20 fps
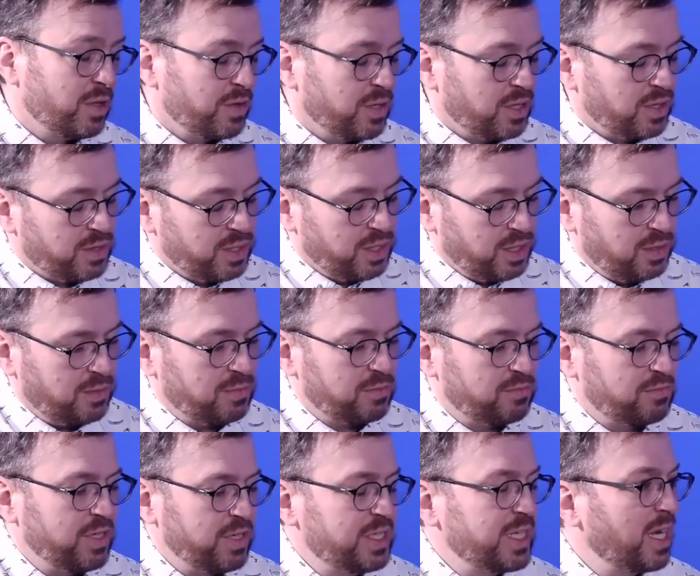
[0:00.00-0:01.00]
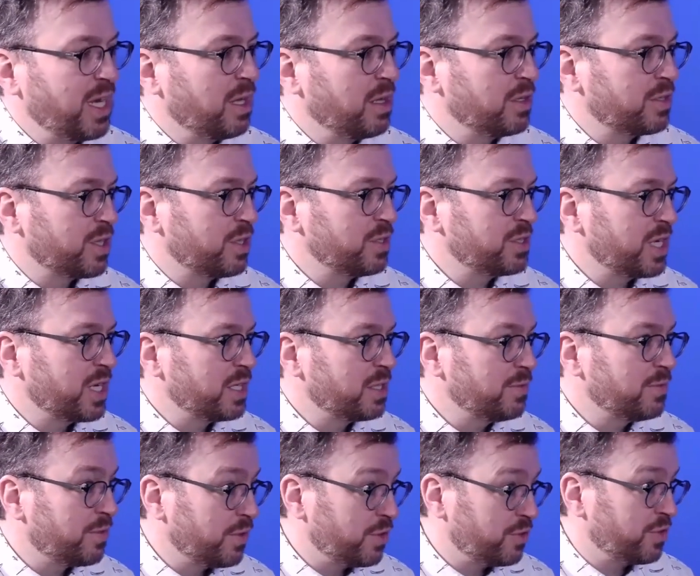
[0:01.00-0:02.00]
the Retail
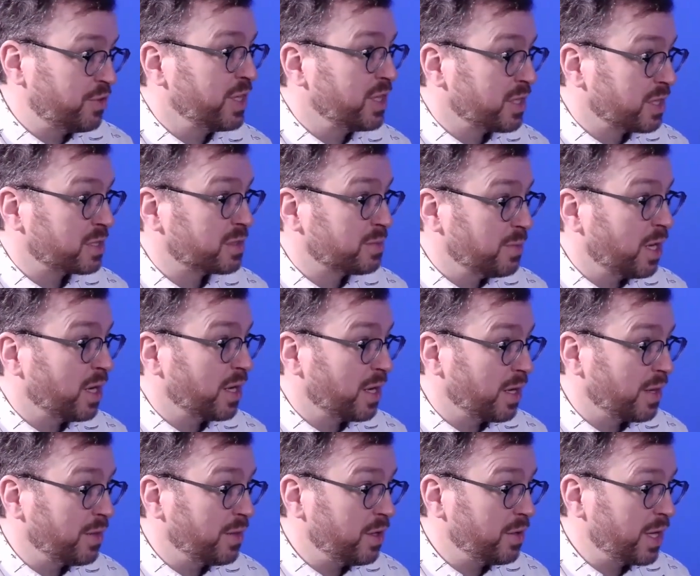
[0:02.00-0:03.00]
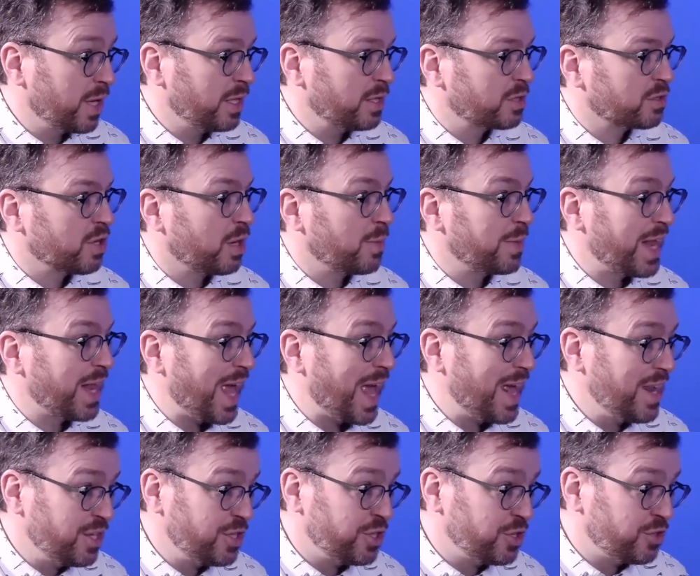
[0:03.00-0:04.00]
Association for the Drinks Market in the UK describe an
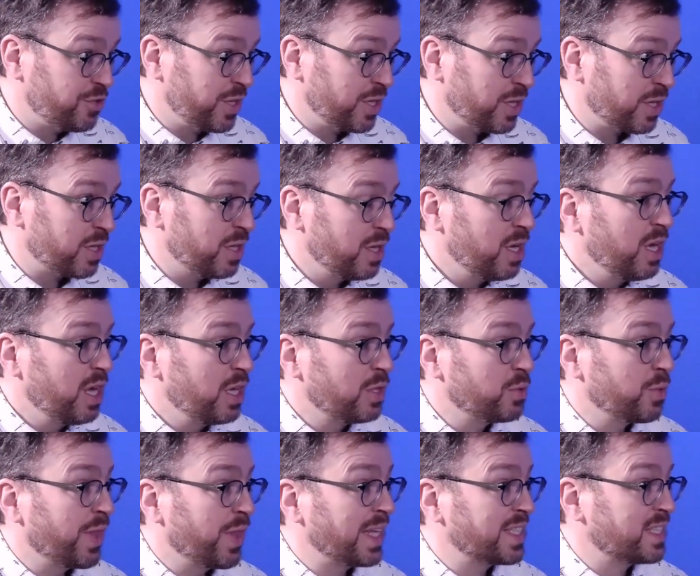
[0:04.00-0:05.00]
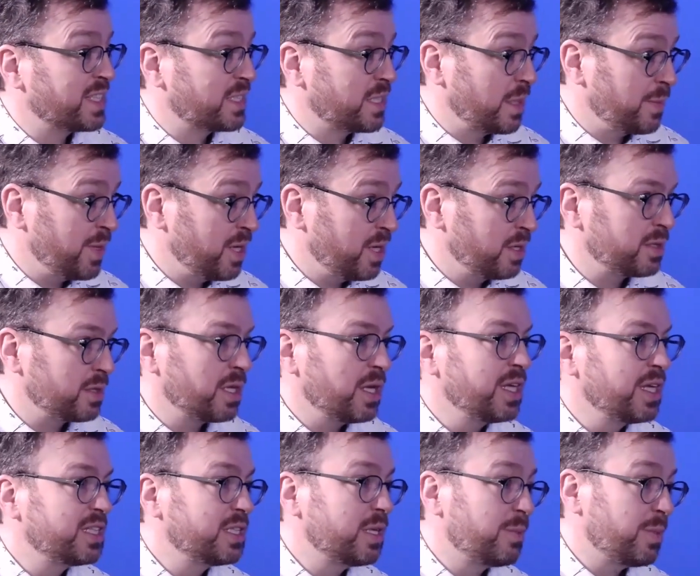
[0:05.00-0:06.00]
energy drink as one that has a stimulant,
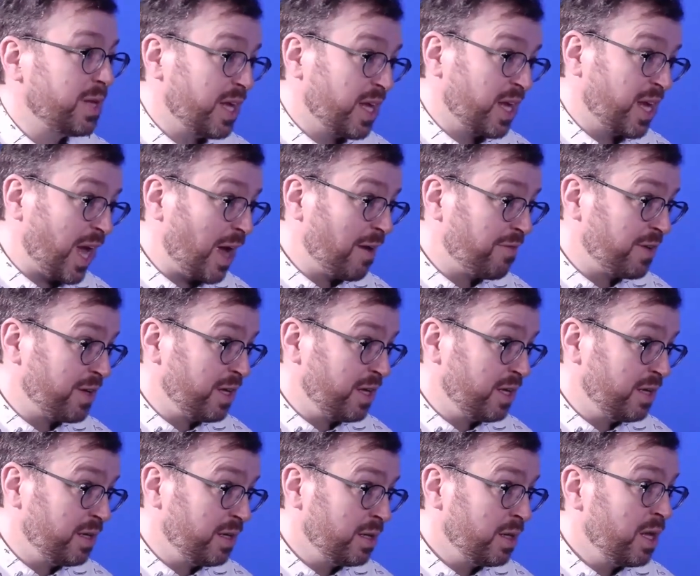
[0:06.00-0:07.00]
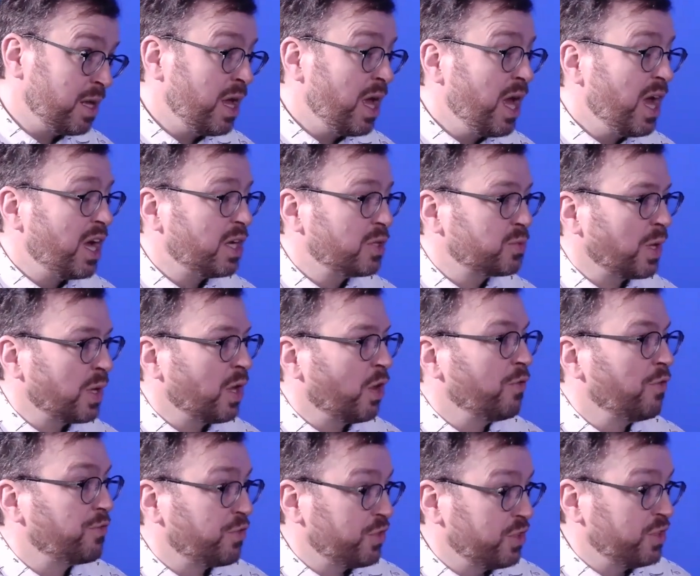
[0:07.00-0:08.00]
typically caffeine, as well
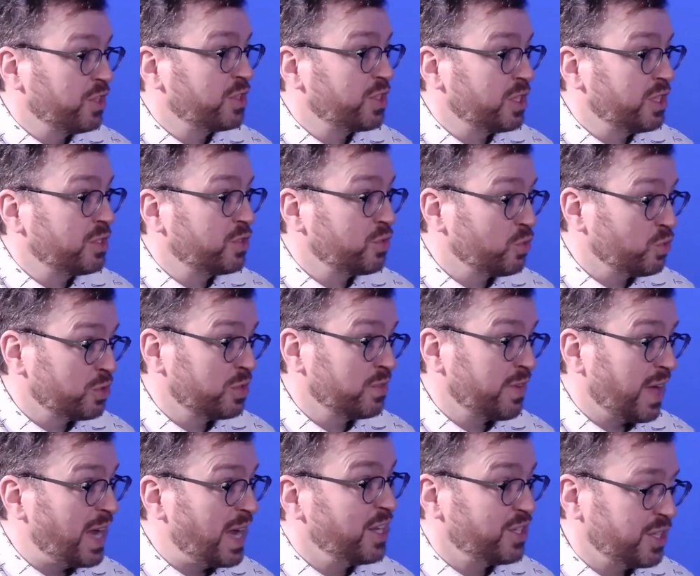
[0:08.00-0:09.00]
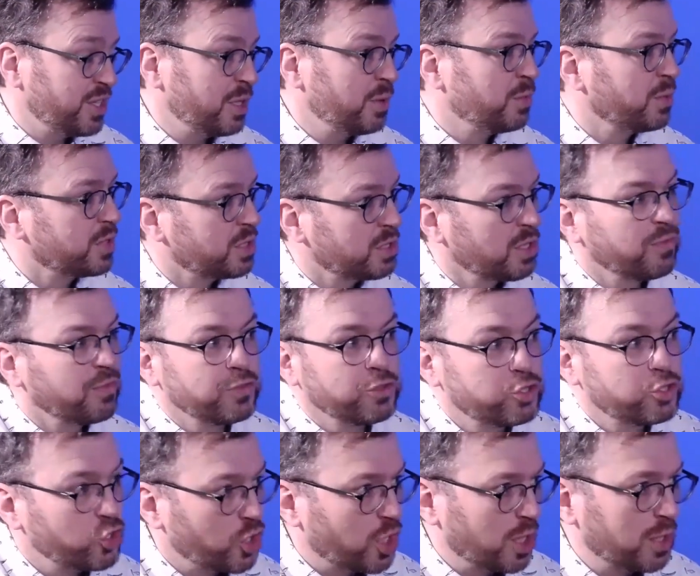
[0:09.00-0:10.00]
often as a source of energy, which is often
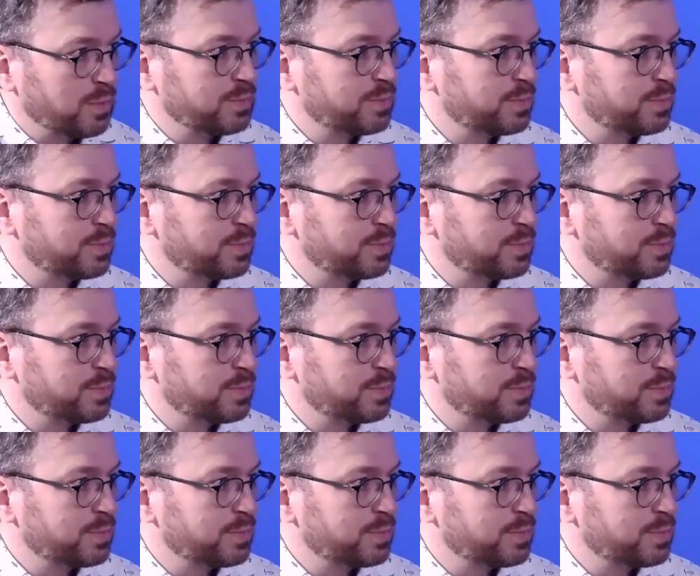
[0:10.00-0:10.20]
sugar.